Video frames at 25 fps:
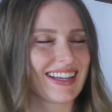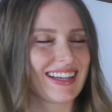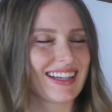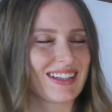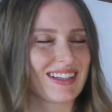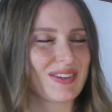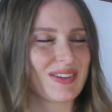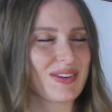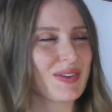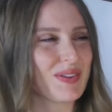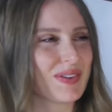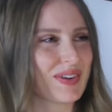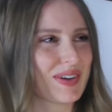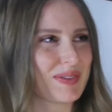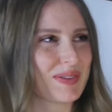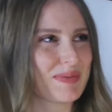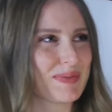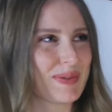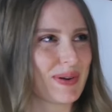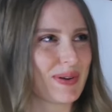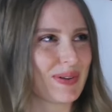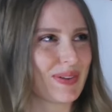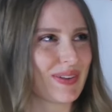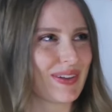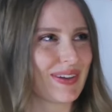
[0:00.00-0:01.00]
You were wearing
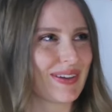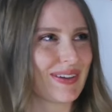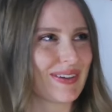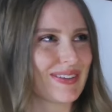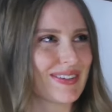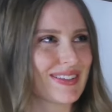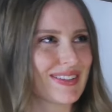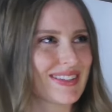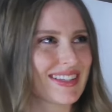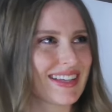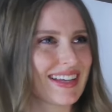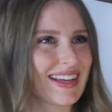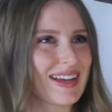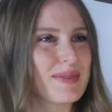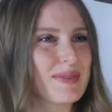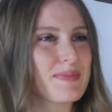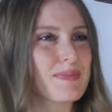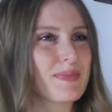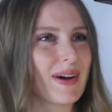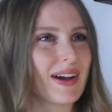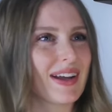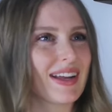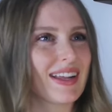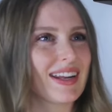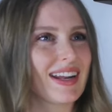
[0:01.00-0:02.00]
polos.
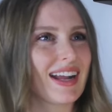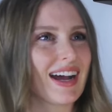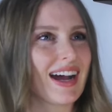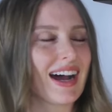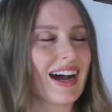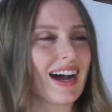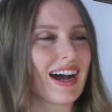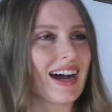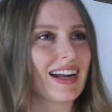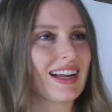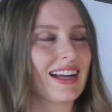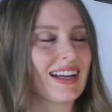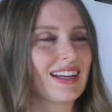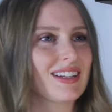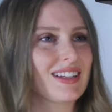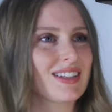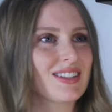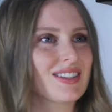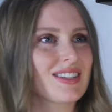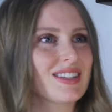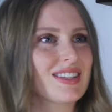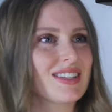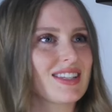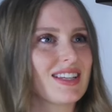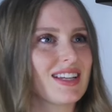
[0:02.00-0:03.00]
But I had
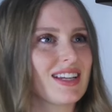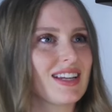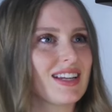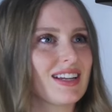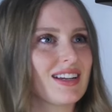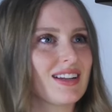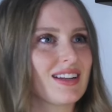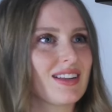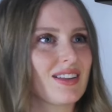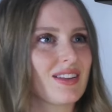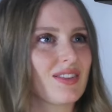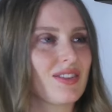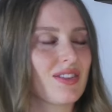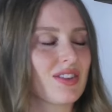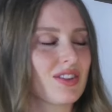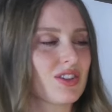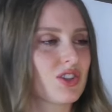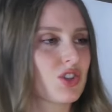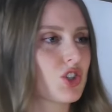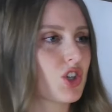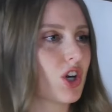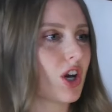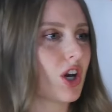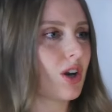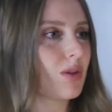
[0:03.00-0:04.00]
seen this
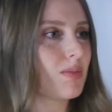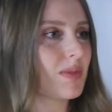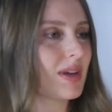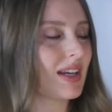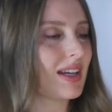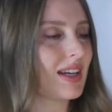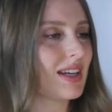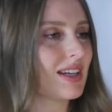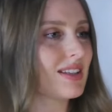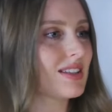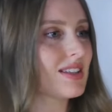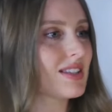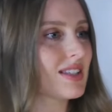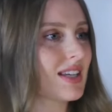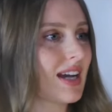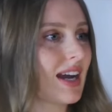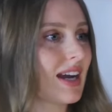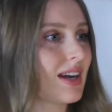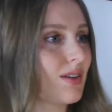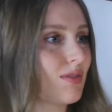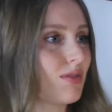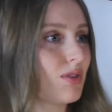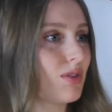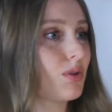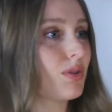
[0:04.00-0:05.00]
charming inside
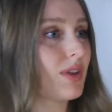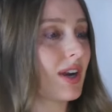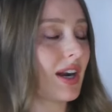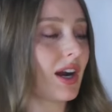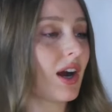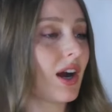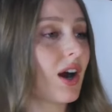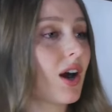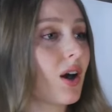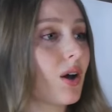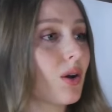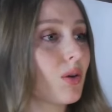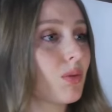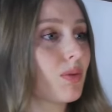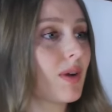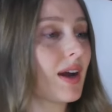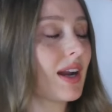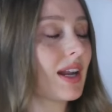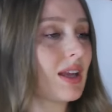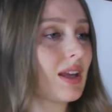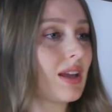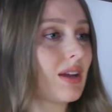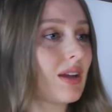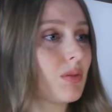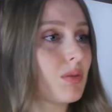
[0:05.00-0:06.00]
of you that I
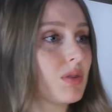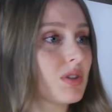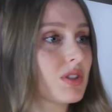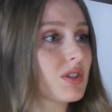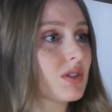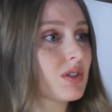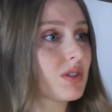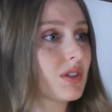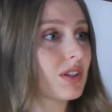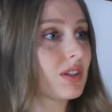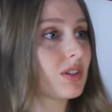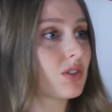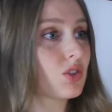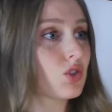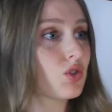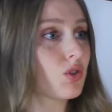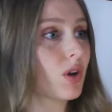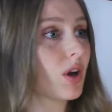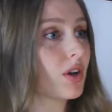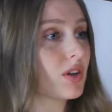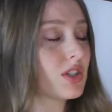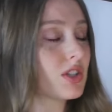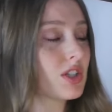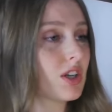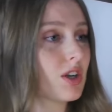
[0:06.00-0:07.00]
already was
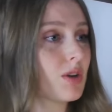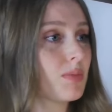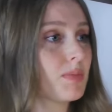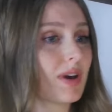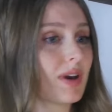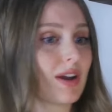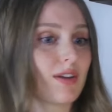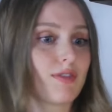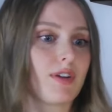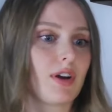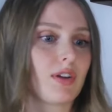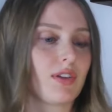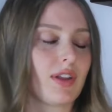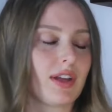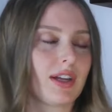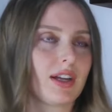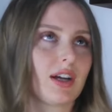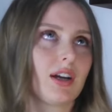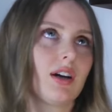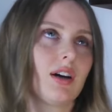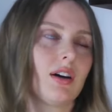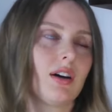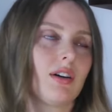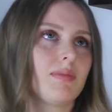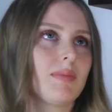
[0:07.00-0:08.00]
drawn to, but I felt like,
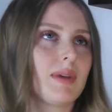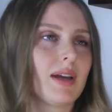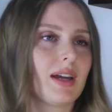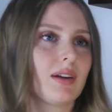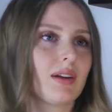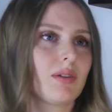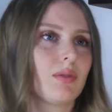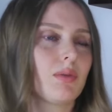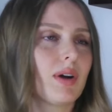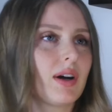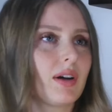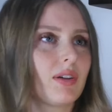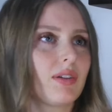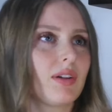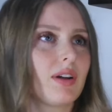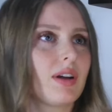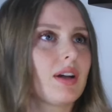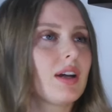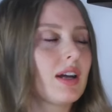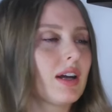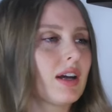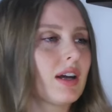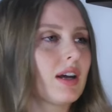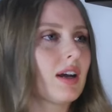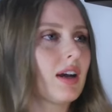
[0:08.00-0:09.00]
oh man, well,
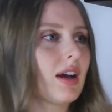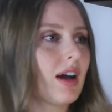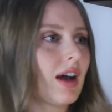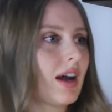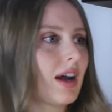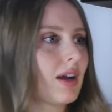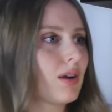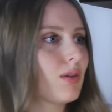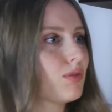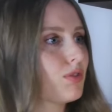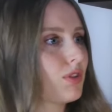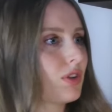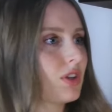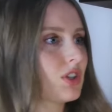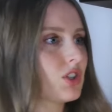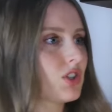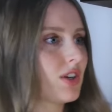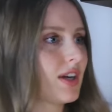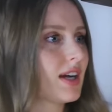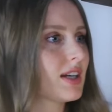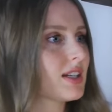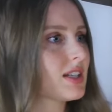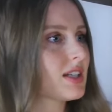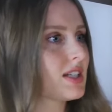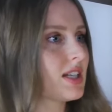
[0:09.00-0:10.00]
I don't feel
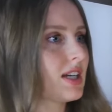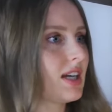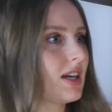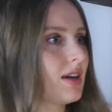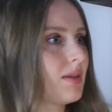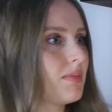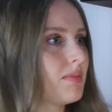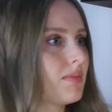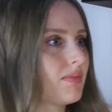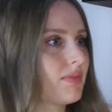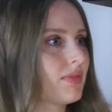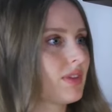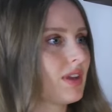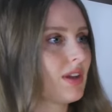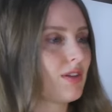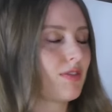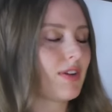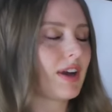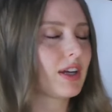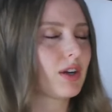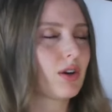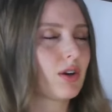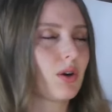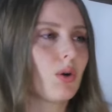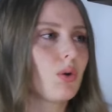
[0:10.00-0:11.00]
attracted to him. If I
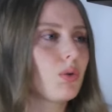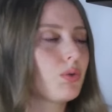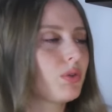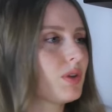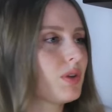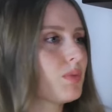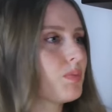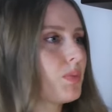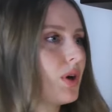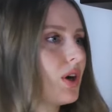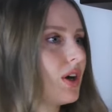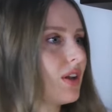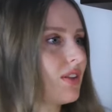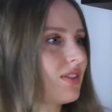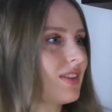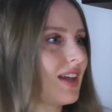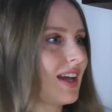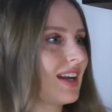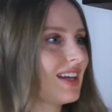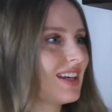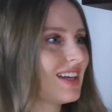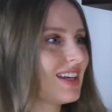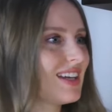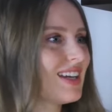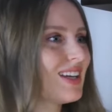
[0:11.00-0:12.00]
could only put
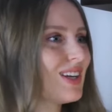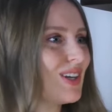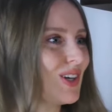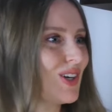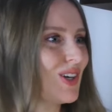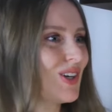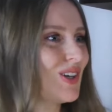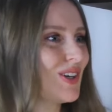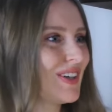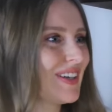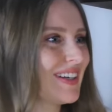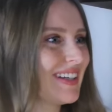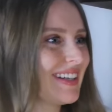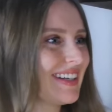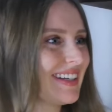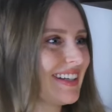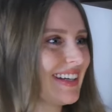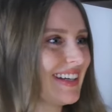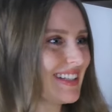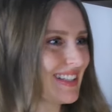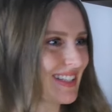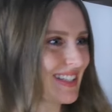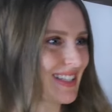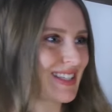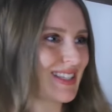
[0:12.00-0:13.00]
that inner
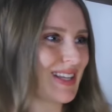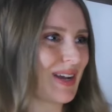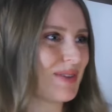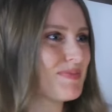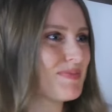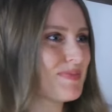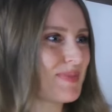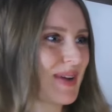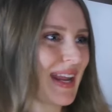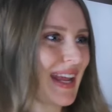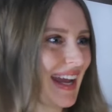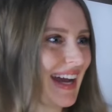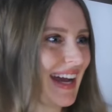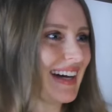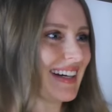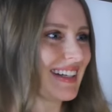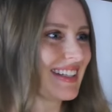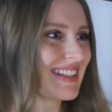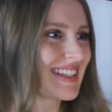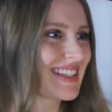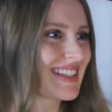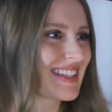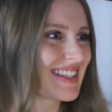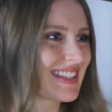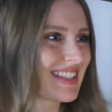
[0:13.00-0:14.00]
in somebody
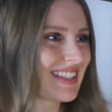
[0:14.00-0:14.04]
else,